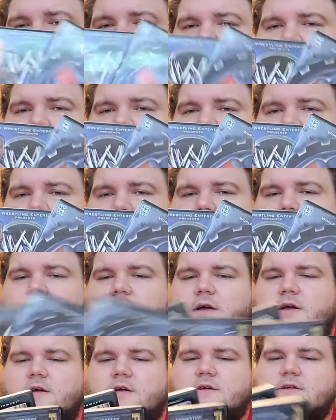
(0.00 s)
all three of them,
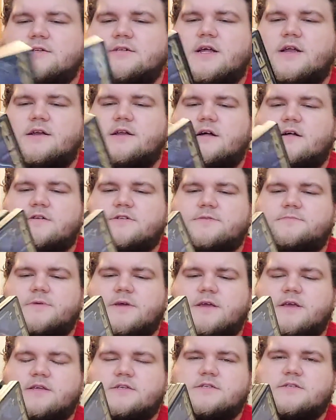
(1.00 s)
ten dollars a
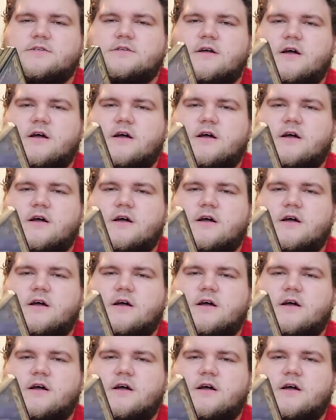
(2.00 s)
piece.